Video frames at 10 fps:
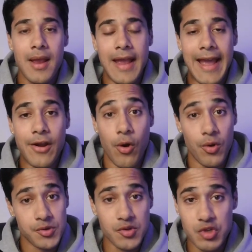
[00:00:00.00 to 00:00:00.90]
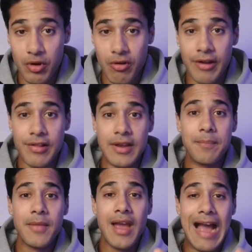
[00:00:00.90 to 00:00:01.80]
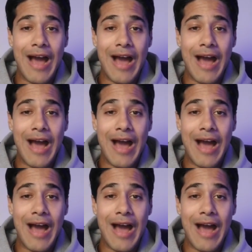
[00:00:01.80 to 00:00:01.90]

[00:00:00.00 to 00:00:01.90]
and also super critically, how